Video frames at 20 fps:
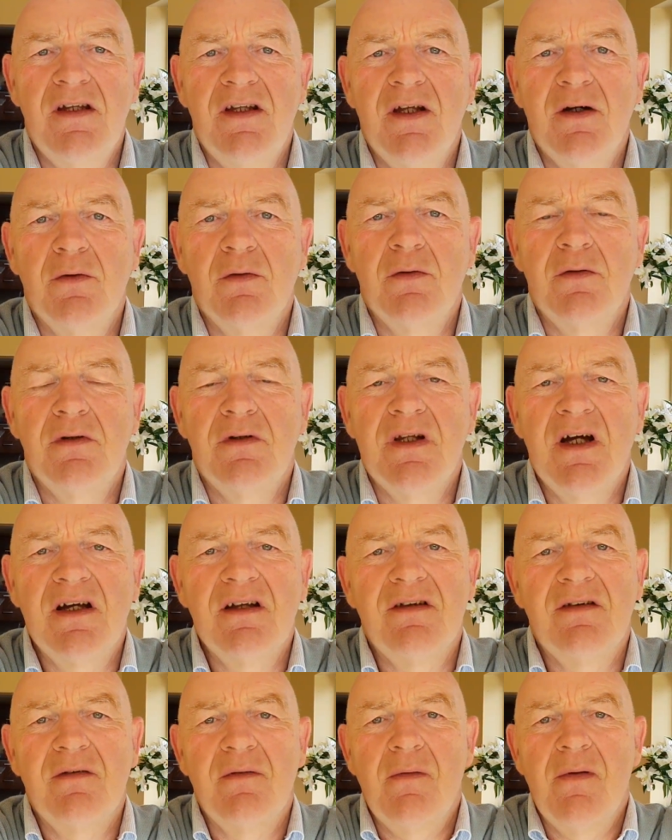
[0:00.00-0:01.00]
Now,
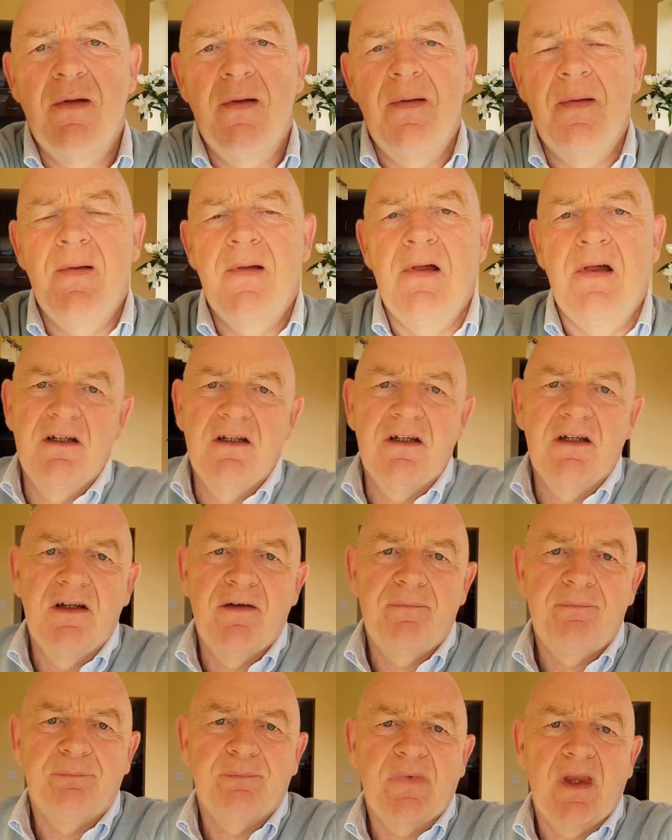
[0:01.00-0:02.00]
that
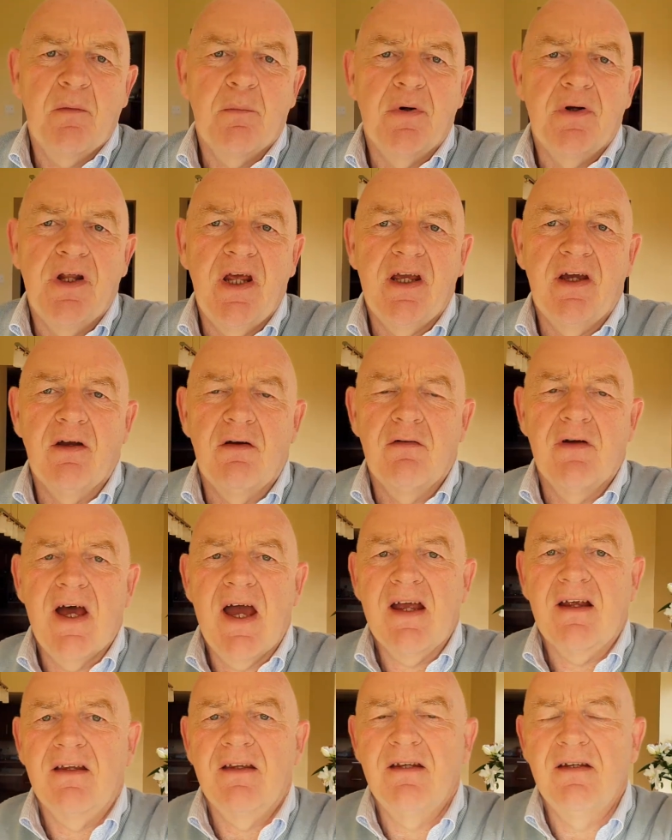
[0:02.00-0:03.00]
particular
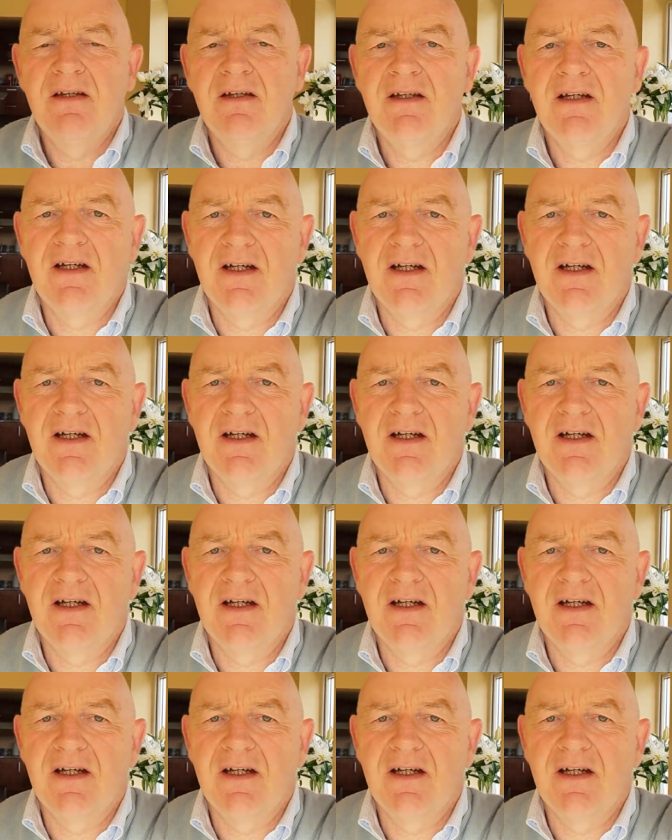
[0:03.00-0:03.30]
act